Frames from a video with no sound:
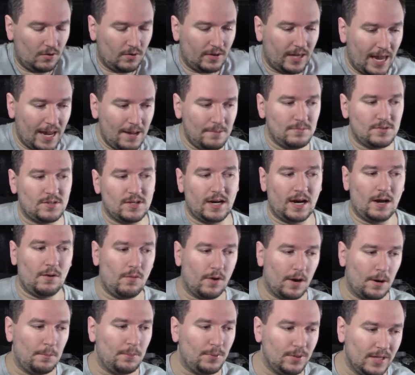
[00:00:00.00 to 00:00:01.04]
games that I
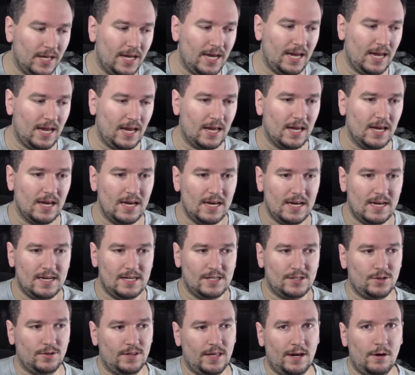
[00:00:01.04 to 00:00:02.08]
want to play,
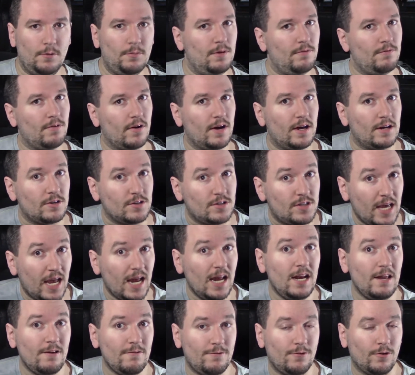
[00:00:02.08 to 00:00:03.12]
so that it'll be very
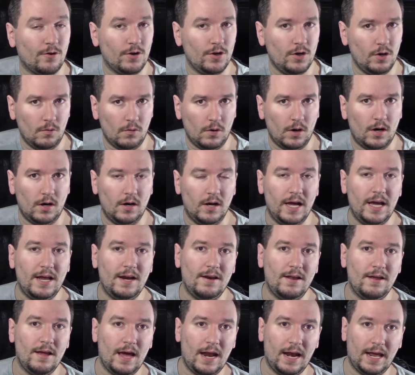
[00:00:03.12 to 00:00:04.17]
entertaining for you all,
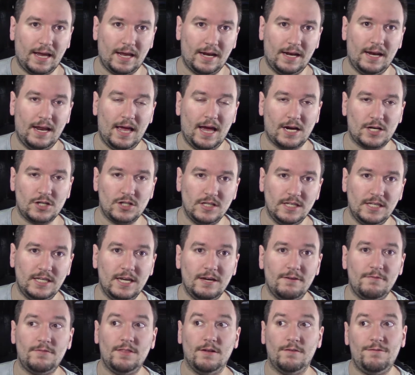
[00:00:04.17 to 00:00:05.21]
and I can actually
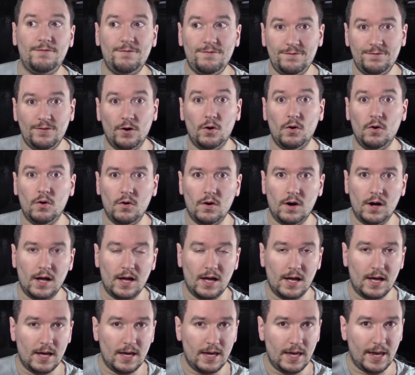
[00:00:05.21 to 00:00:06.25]
give the full
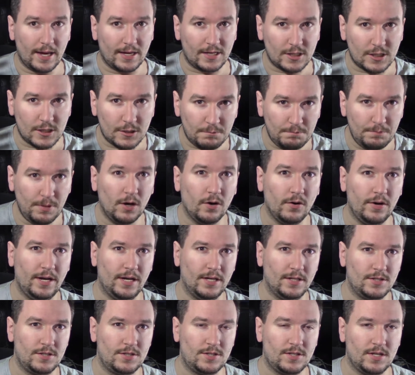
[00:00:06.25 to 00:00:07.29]

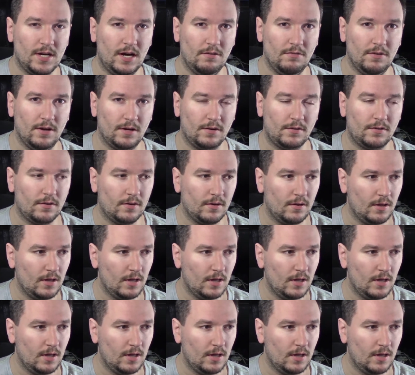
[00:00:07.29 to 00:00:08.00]
experience of it.